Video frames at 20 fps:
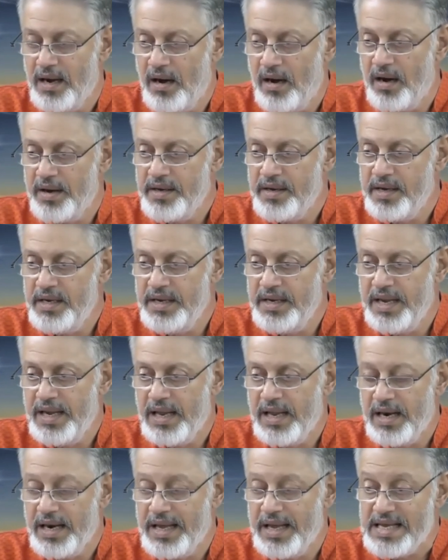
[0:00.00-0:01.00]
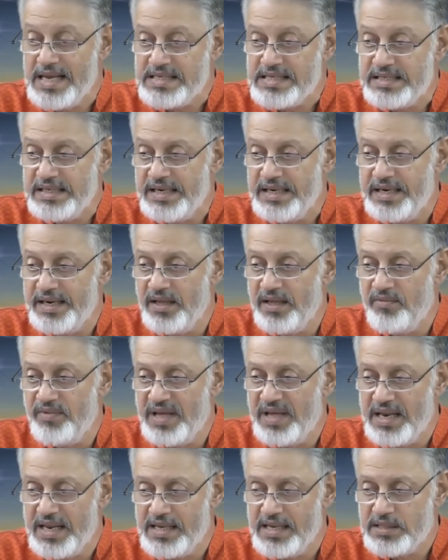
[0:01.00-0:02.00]
R-E-A-L-I-S-E-D.
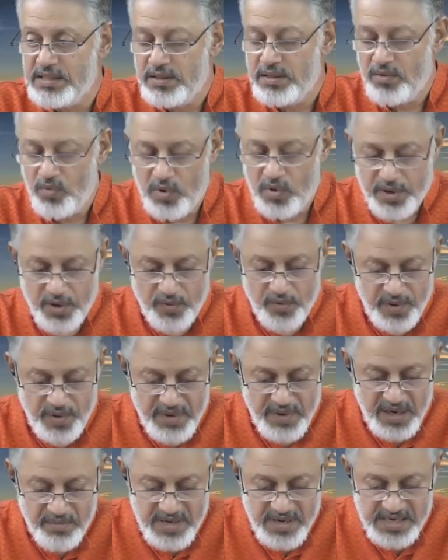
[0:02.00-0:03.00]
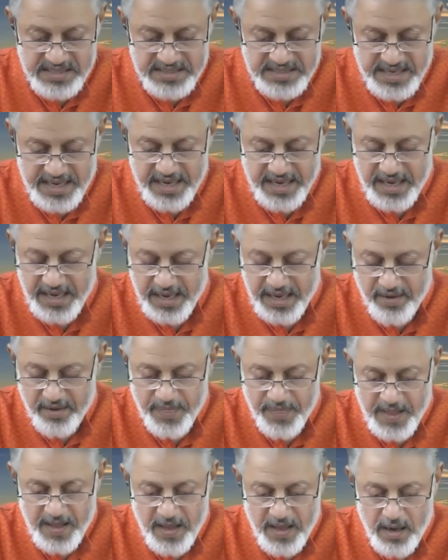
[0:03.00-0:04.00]
Whereas, what do we mean by saying
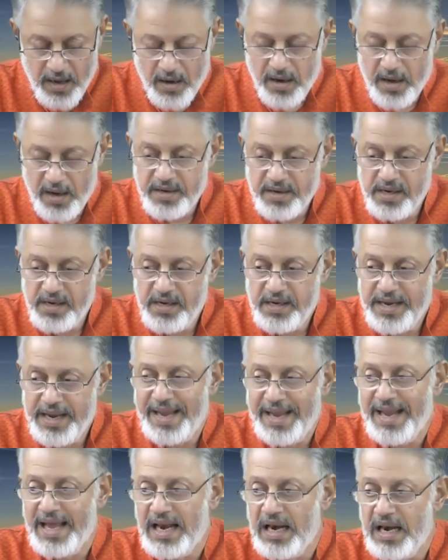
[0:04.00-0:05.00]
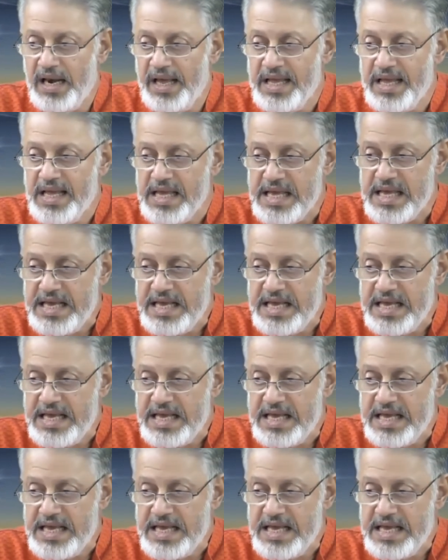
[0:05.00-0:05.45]
R-E-A-L-I-Z-A-T-I-O-N?